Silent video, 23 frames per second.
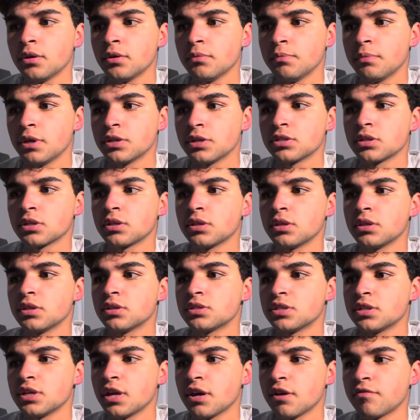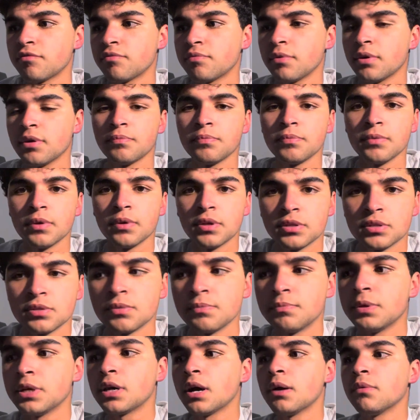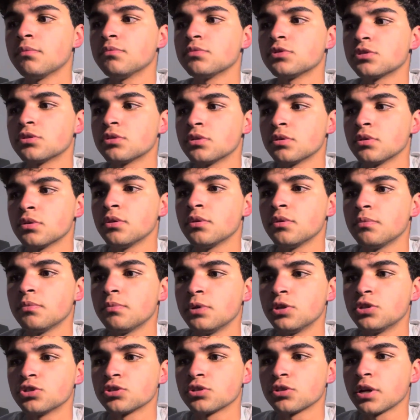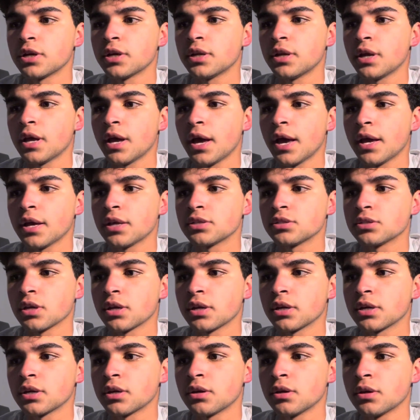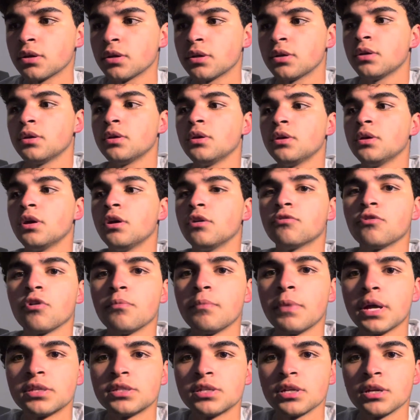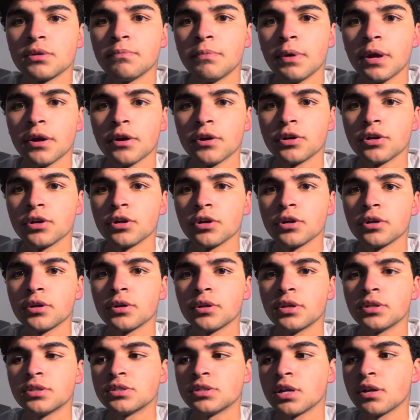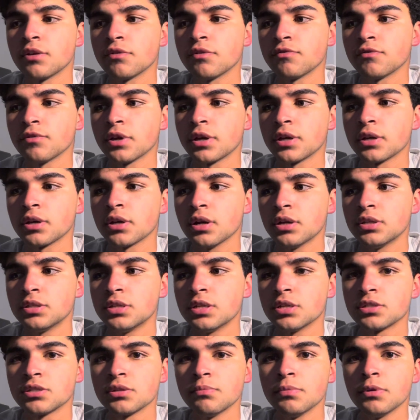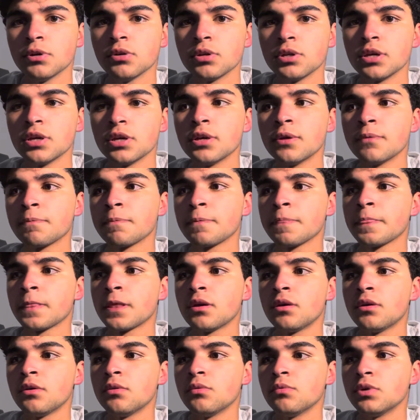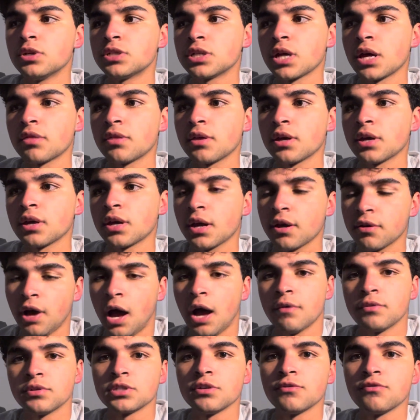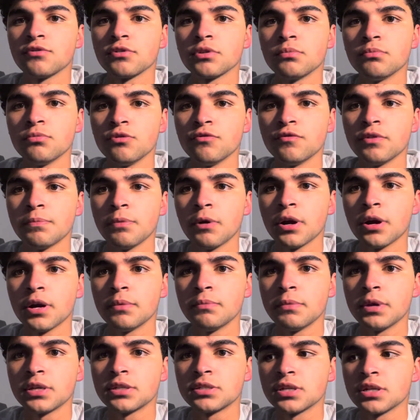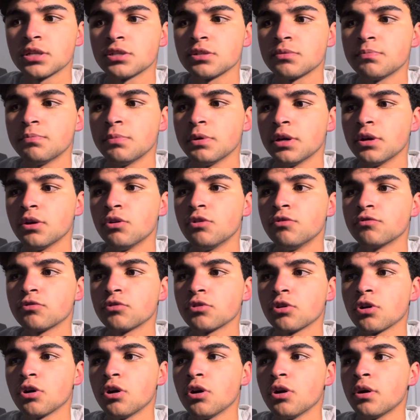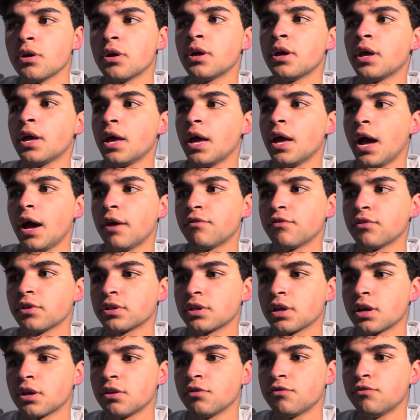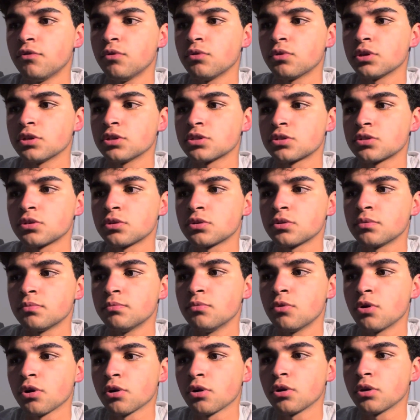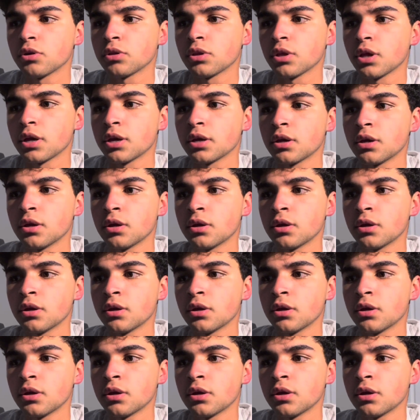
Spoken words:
Basically, the CF it becomes portrayed as like romantic barrier instead of like a disability, which I think obviously for the movie part it makes sense, but overall I feel like they could have focused more on like